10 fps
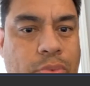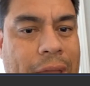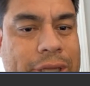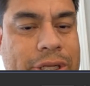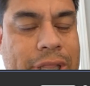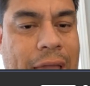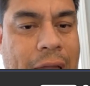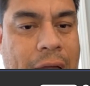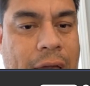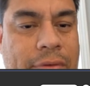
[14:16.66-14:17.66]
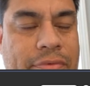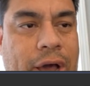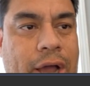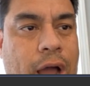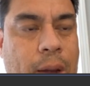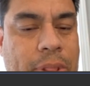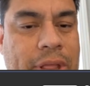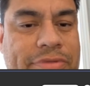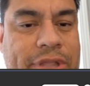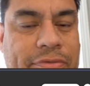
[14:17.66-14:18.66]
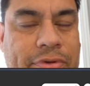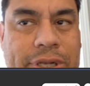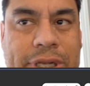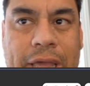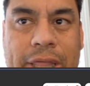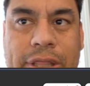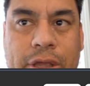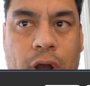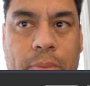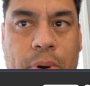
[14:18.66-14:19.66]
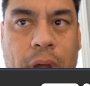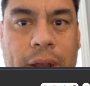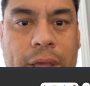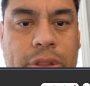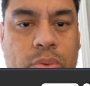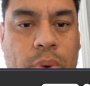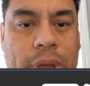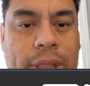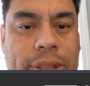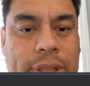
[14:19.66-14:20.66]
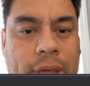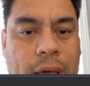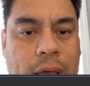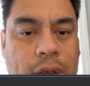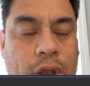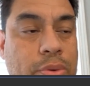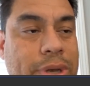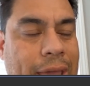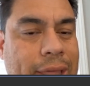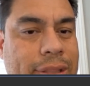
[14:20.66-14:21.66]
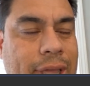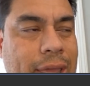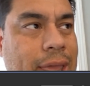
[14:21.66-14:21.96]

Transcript: We actually have a couple of different DSCR products with LoanDesk,